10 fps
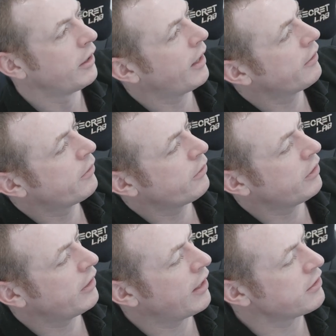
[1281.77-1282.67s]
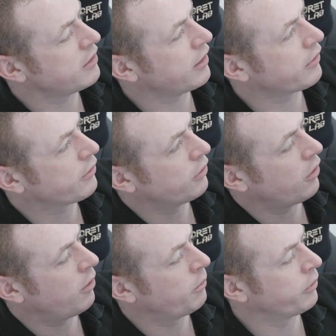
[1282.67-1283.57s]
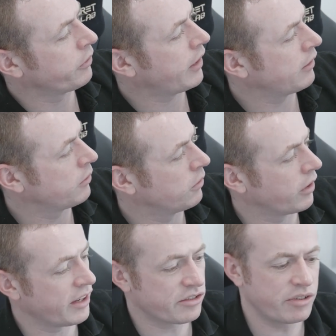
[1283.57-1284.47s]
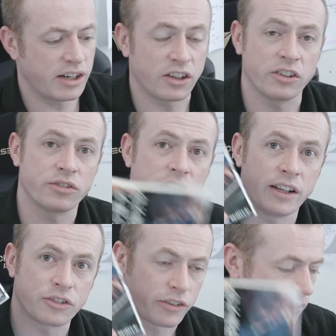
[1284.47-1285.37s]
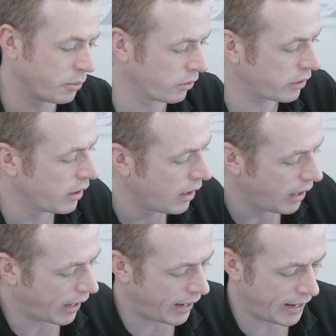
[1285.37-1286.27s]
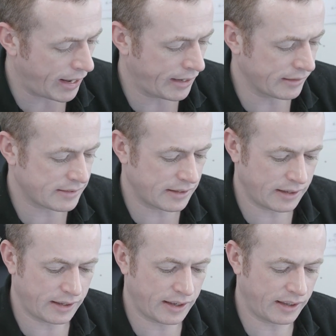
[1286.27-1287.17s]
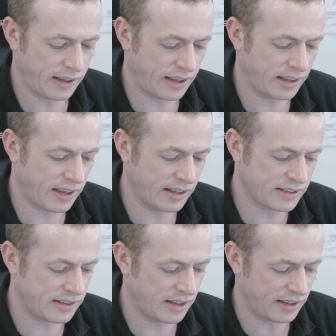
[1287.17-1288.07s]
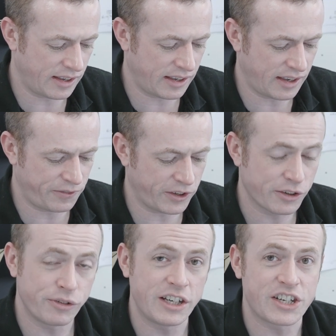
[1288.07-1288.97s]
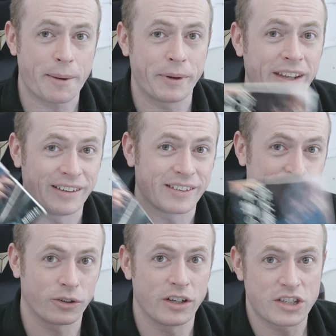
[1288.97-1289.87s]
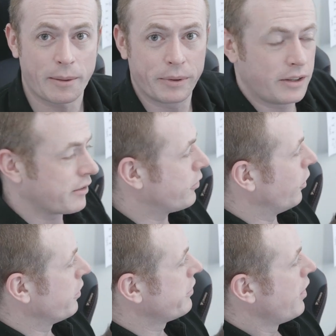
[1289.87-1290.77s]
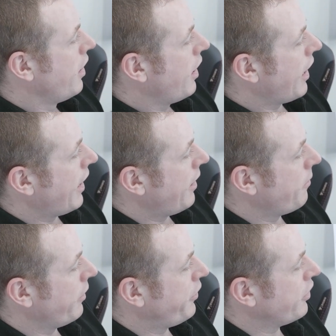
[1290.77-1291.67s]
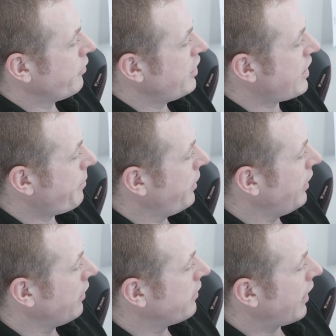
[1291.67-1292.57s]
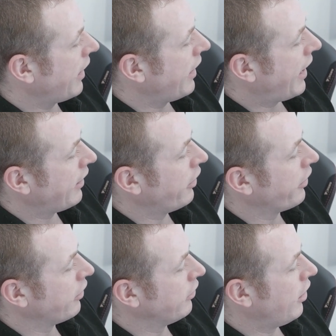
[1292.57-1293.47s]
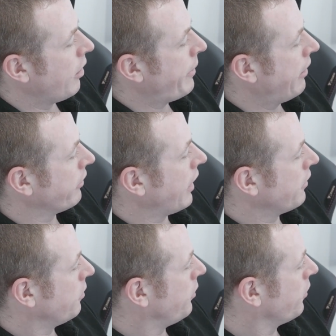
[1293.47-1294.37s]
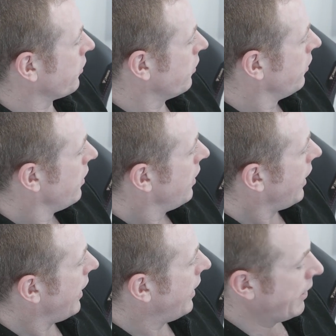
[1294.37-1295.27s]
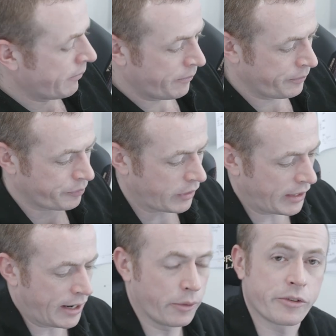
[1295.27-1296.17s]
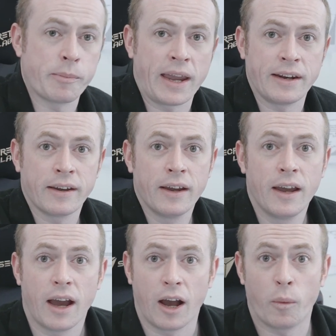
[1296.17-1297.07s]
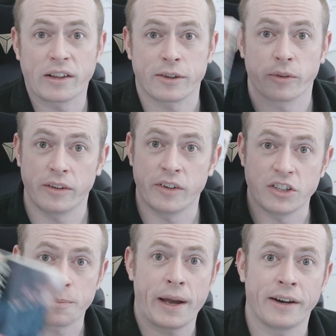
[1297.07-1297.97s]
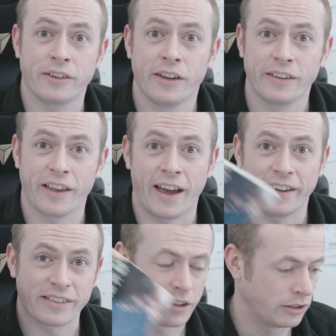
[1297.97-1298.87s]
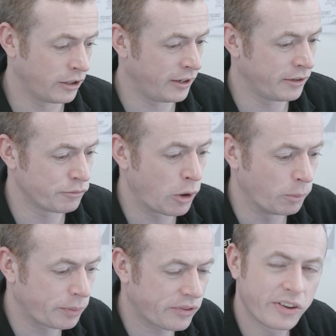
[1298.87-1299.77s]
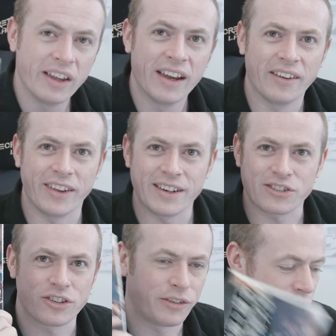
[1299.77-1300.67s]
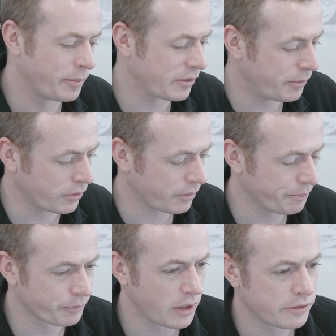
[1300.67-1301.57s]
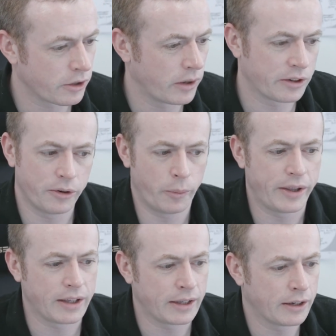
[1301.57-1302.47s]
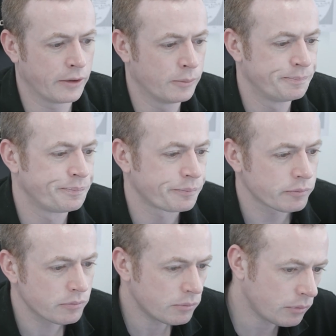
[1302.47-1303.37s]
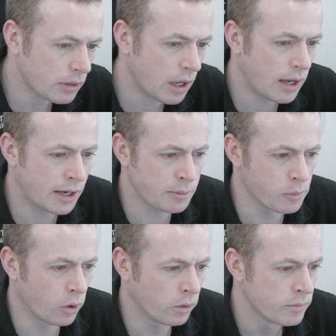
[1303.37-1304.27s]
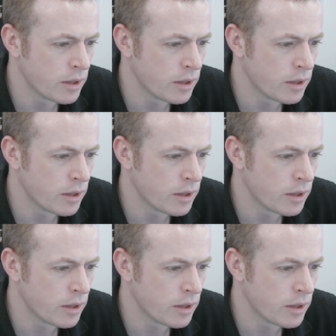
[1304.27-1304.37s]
Yeah, Suzuki Kenshin ga tsukuru honmono no kendo-gu. It's a really good, really interesting book, uh, and it's a, it, it, it's it, if you can read Japanese, it's all in Japanese, of course. Um, but if you can read Japanese, uh, I learned a lot about Kendo Borger um, and how it's made uh, whilst I was living in Japan, uh, still learning the ropes of the industry from this book. So I don't know where you can get it, though, anymore.